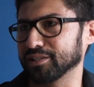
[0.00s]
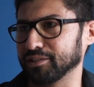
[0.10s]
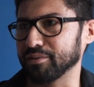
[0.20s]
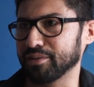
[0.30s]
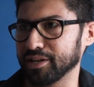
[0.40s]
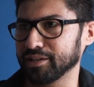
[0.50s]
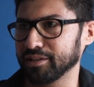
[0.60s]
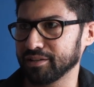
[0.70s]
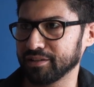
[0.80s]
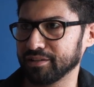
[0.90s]
a good thing,
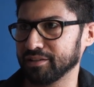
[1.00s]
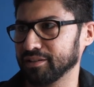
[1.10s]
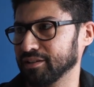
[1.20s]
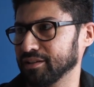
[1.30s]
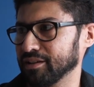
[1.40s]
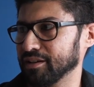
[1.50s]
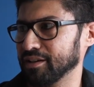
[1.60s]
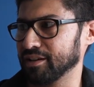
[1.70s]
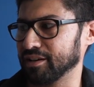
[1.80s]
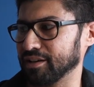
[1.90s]

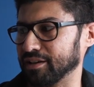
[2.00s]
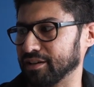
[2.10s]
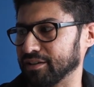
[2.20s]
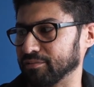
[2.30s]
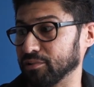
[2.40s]
and